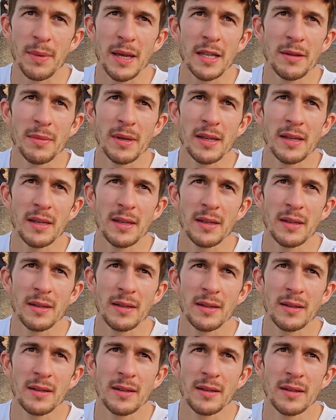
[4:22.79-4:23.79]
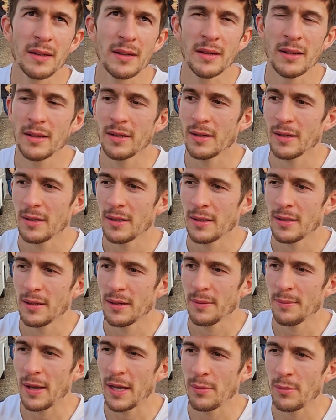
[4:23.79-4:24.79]
made
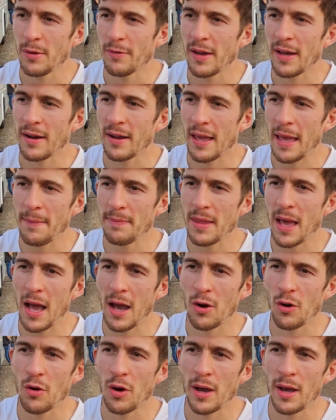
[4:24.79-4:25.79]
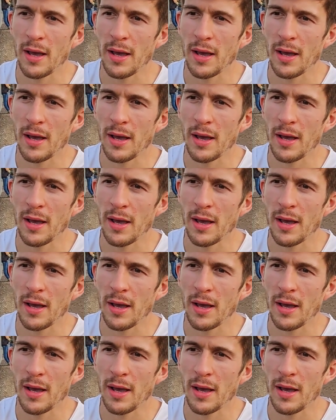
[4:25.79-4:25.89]
me where I am now.